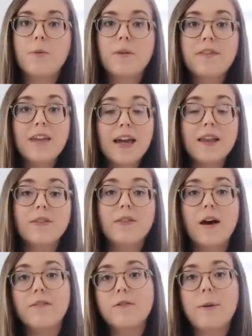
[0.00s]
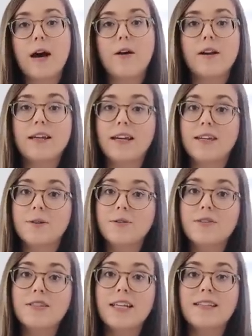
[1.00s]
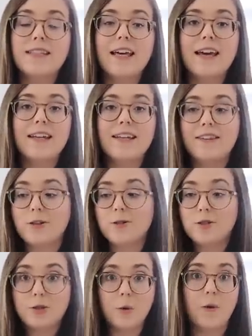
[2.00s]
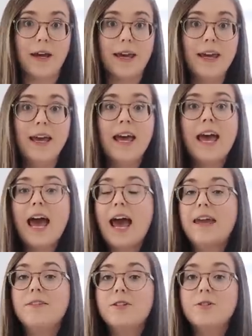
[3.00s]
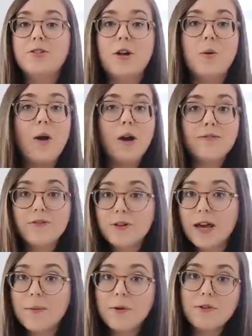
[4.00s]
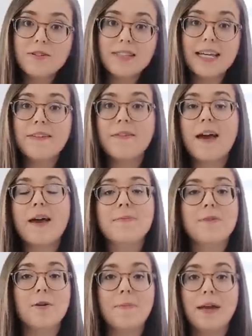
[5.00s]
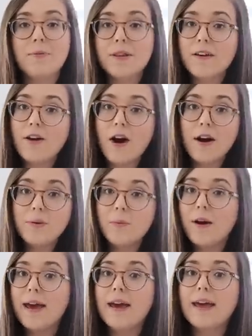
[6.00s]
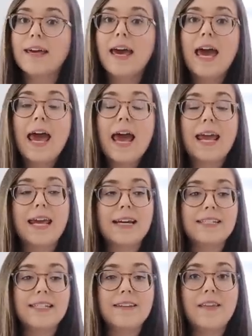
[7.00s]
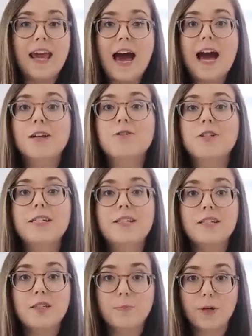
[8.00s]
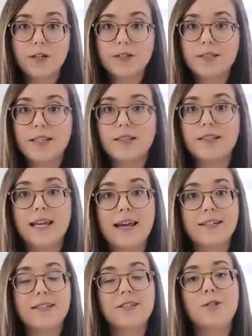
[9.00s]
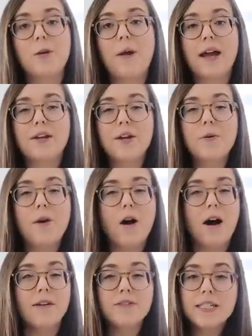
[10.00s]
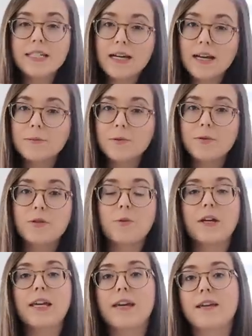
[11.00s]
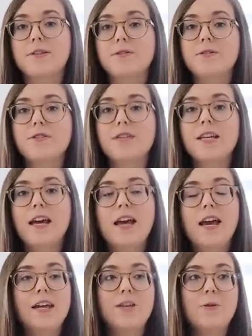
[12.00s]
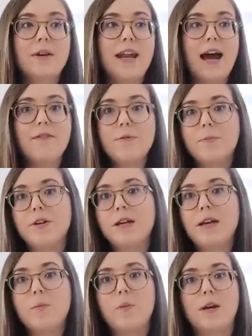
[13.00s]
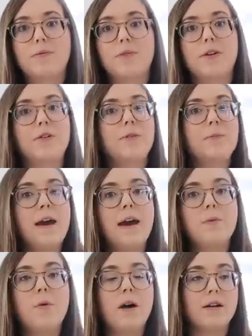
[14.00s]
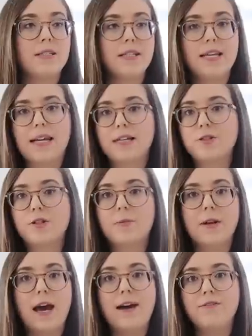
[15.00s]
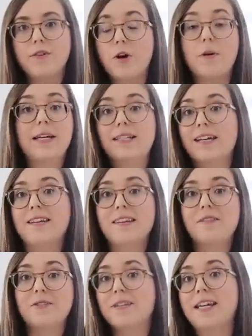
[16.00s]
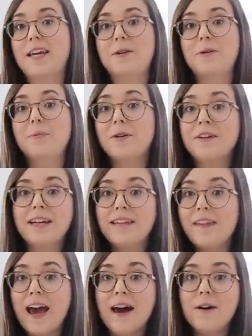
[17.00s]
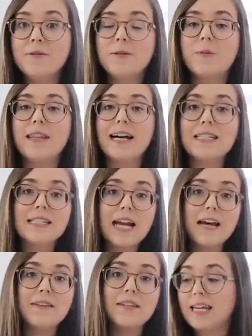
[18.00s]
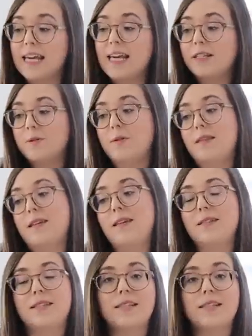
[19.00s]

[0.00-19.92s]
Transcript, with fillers: But one thing I love about our candles is that they're soy, and there's no harmful chemicals in them. They're made with a cotton wick, and they actually disperse the scent. So I know oftentimes with soy candles, you can have it burning in one room and walk to the next room and have no idea that there's a candle burning in the house, but that's not the case with these.